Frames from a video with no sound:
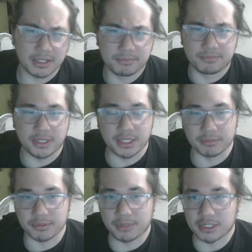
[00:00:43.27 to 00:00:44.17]
Being
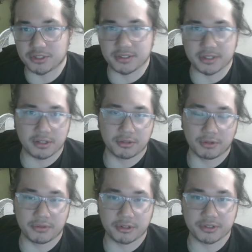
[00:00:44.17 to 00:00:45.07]
able to banish things out of the
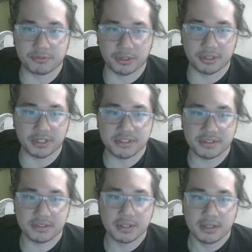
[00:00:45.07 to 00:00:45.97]
graveyard is really
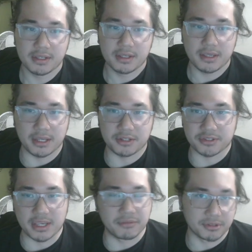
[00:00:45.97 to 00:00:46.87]
nice, and
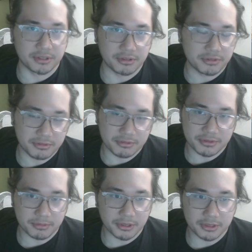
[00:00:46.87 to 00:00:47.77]
just having another tuner
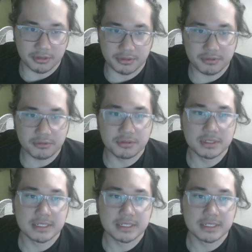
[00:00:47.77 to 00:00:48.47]
is really good too.